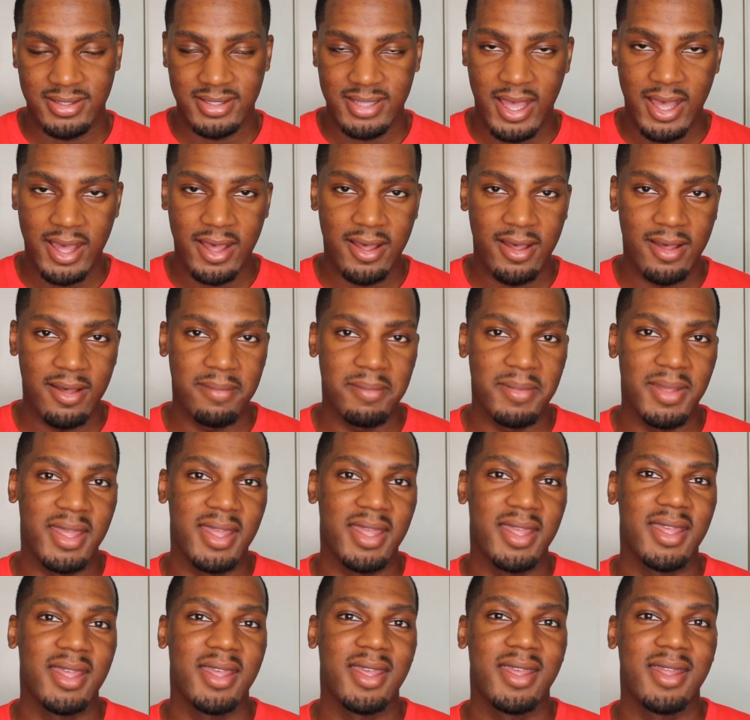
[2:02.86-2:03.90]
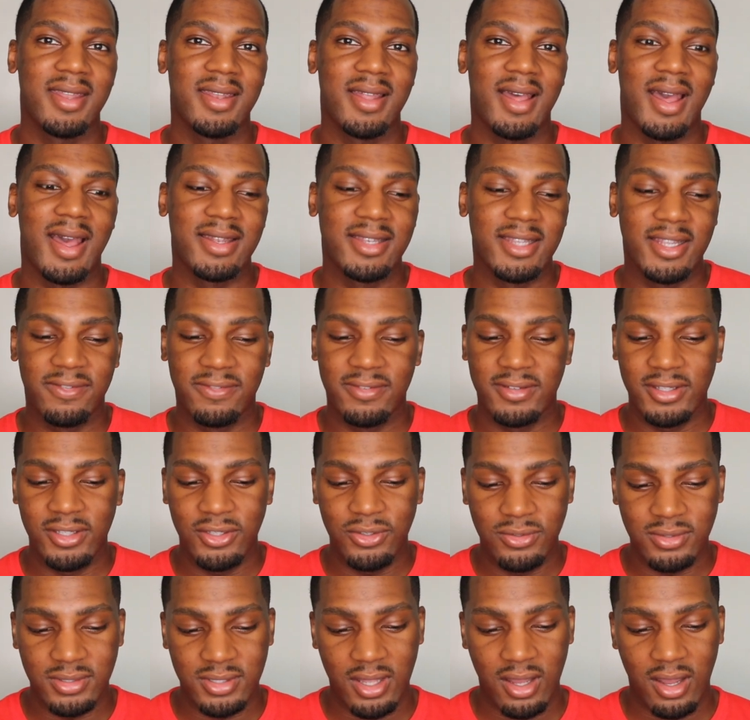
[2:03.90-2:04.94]
time, and I definitely
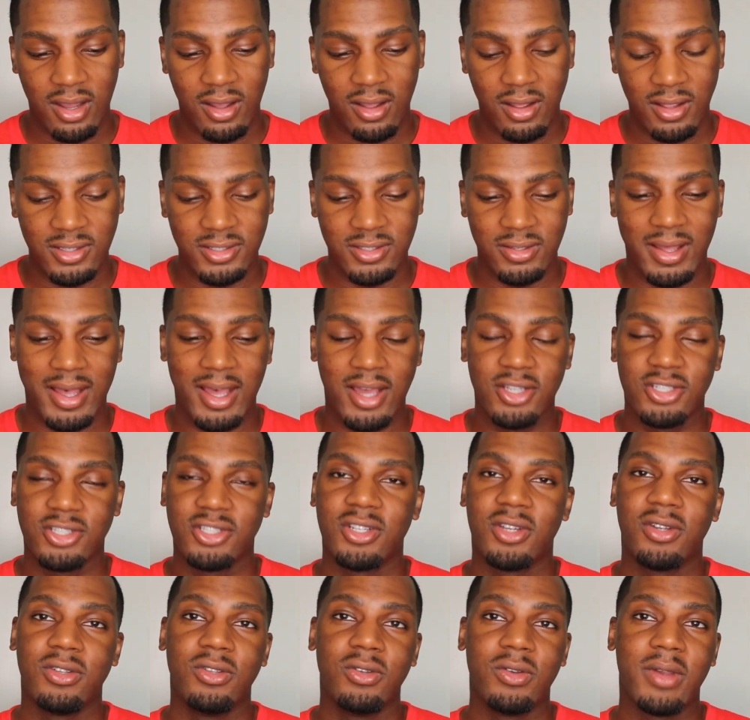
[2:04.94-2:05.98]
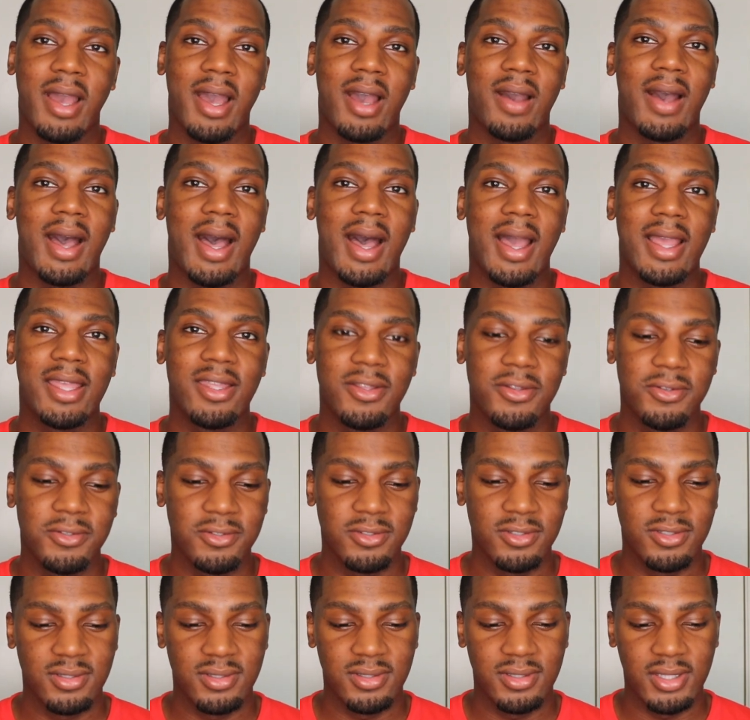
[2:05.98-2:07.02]
use it all. So I'll show you how I
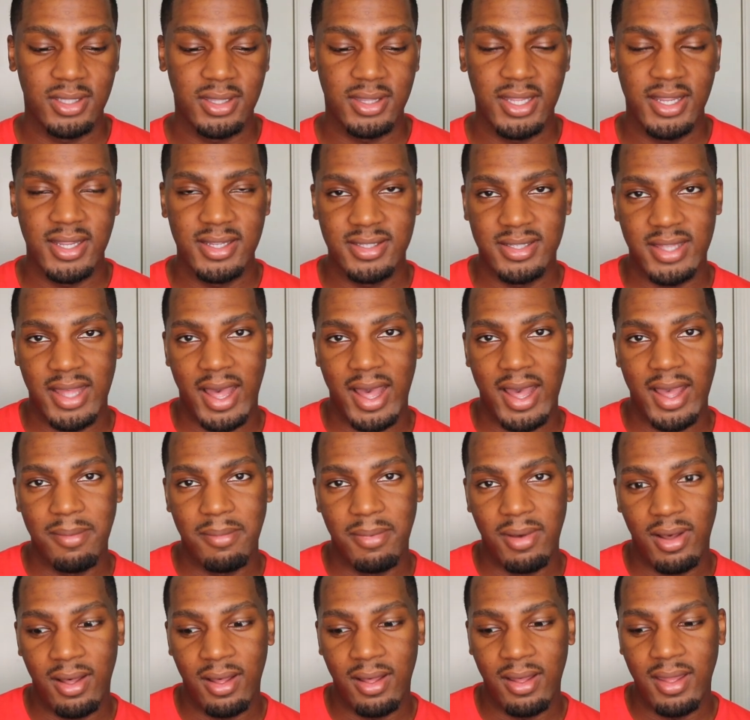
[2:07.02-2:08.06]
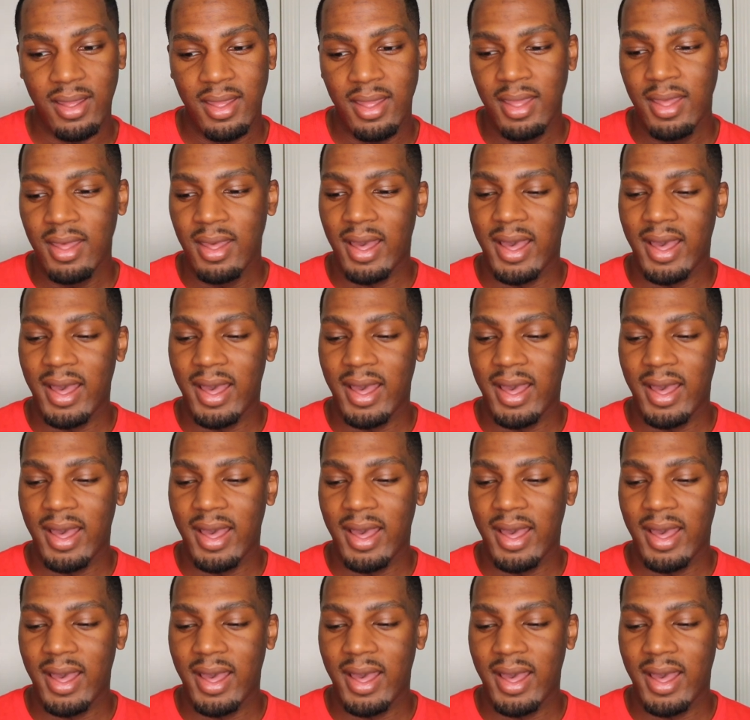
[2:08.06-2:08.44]
use the things that I bought.